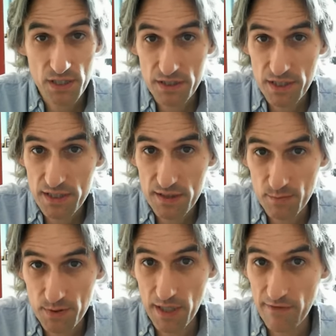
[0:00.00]
decent
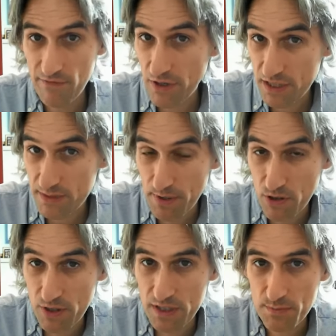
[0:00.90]
player, very
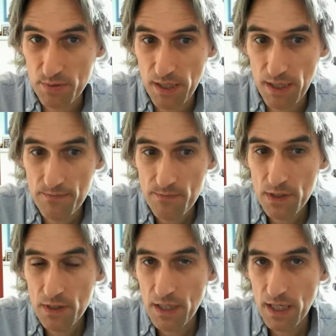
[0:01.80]
experienced player,
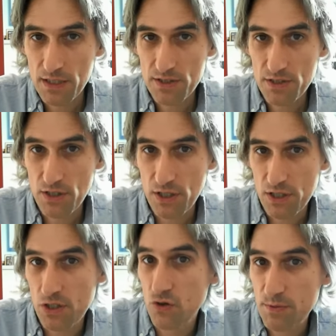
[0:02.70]
and certainly
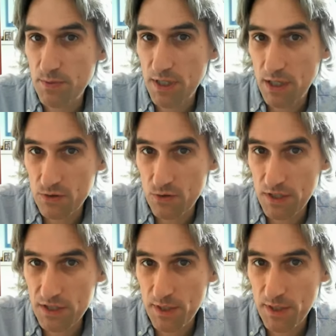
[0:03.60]
not to be
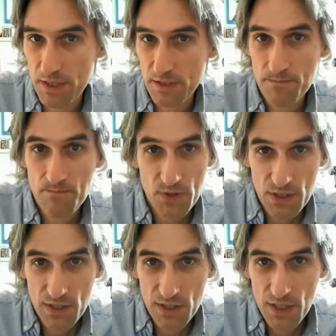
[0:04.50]
underestimated.
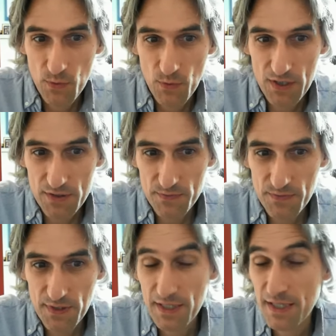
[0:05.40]
Well,
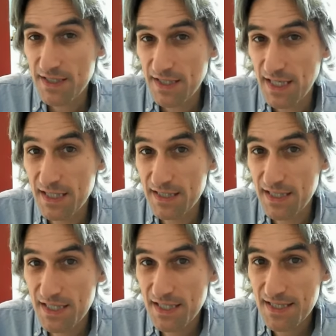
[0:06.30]
it's a King's
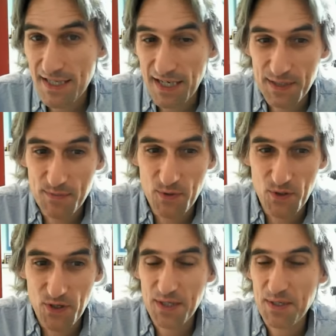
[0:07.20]
Indian,
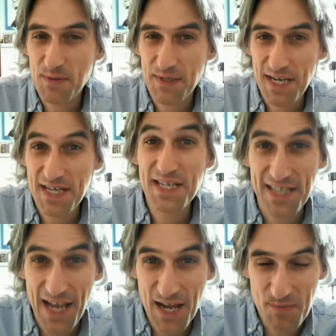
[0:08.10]
Nakamura in
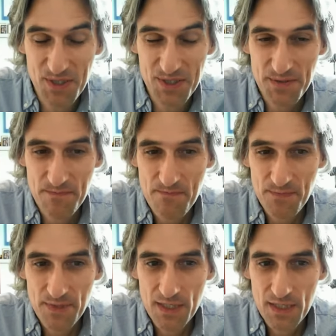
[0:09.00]
his element,
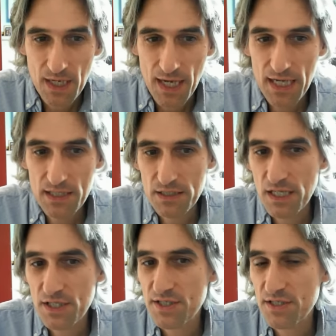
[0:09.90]
and
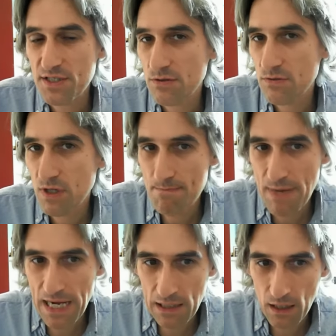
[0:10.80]
it's the
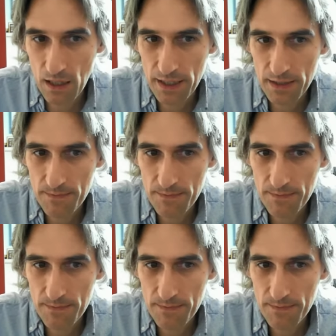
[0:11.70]
main line.